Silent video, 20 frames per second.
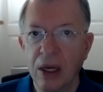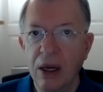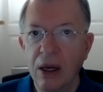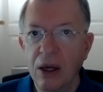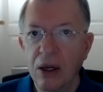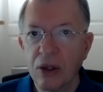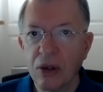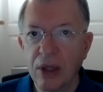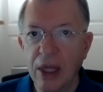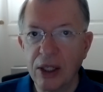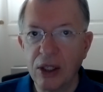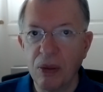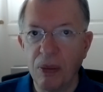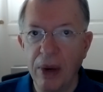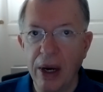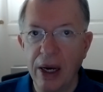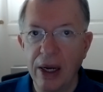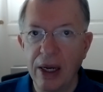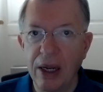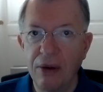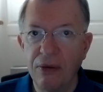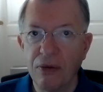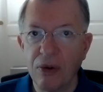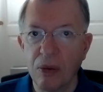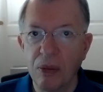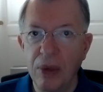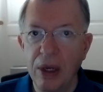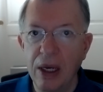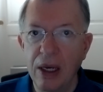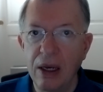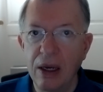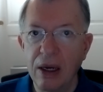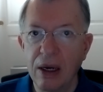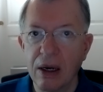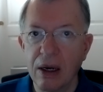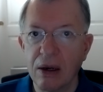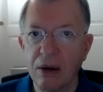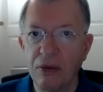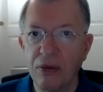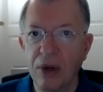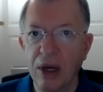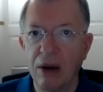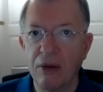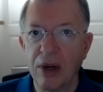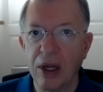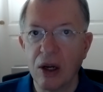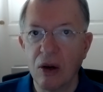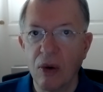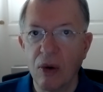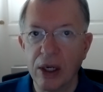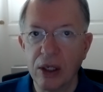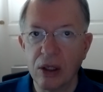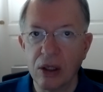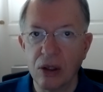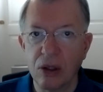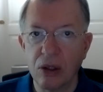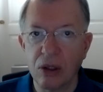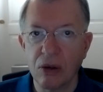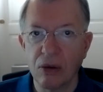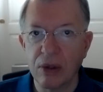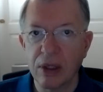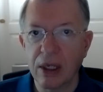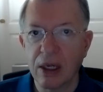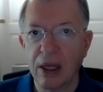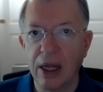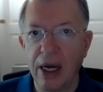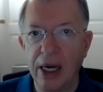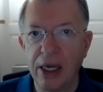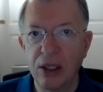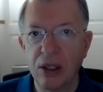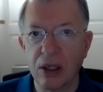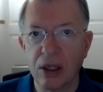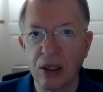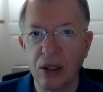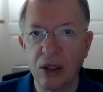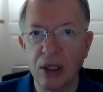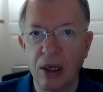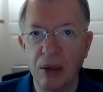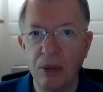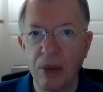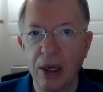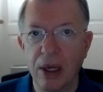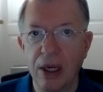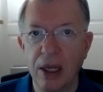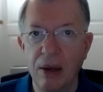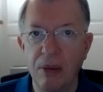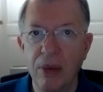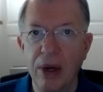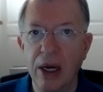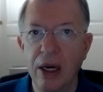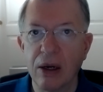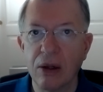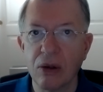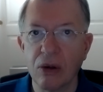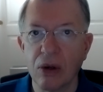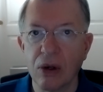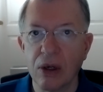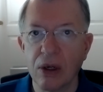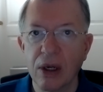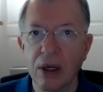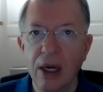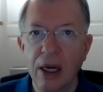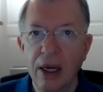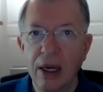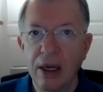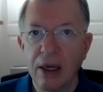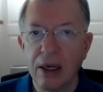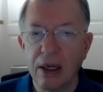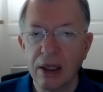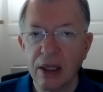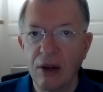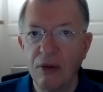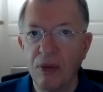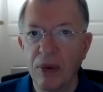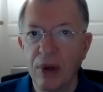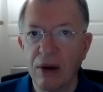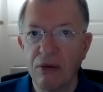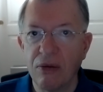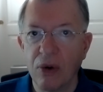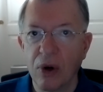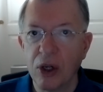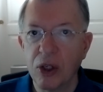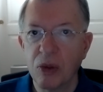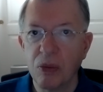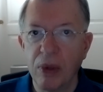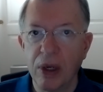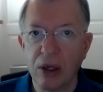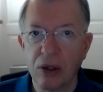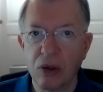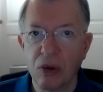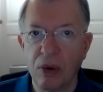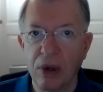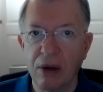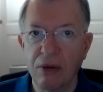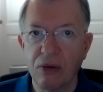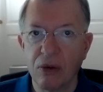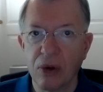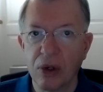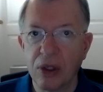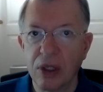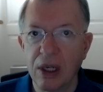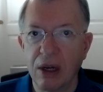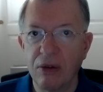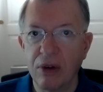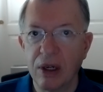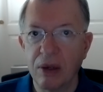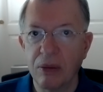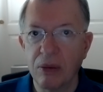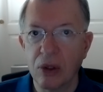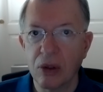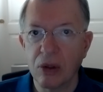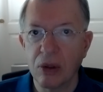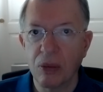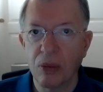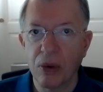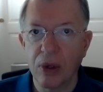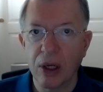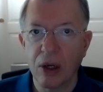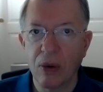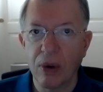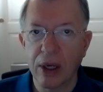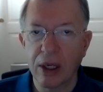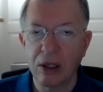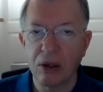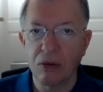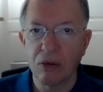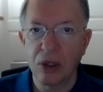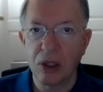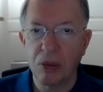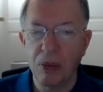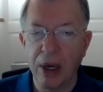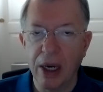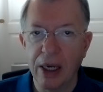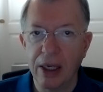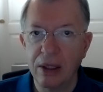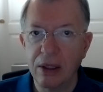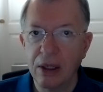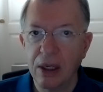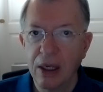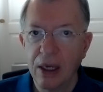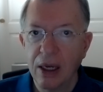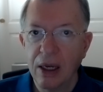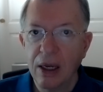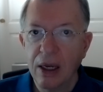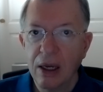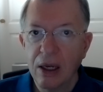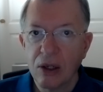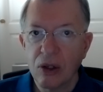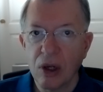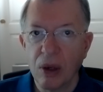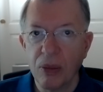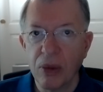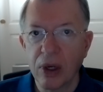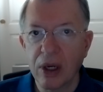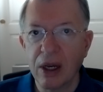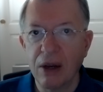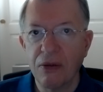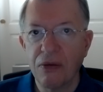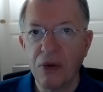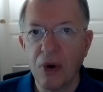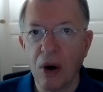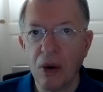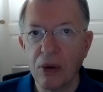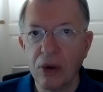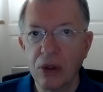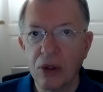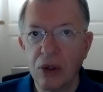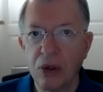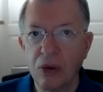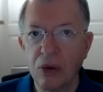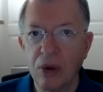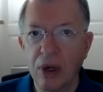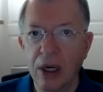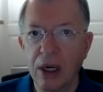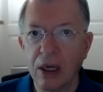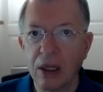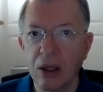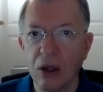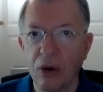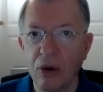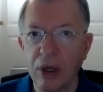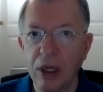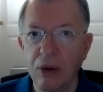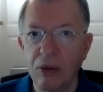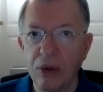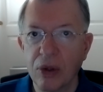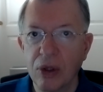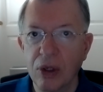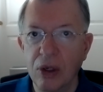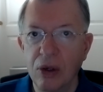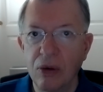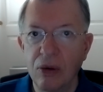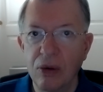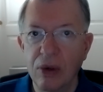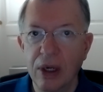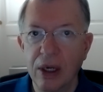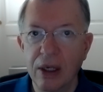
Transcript: So that's about it for me. If you have any questions during the class, you can send me an email or leave me a voicemail 24/7. I'm usually pretty quick to respond. So I'm looking forward to learning with you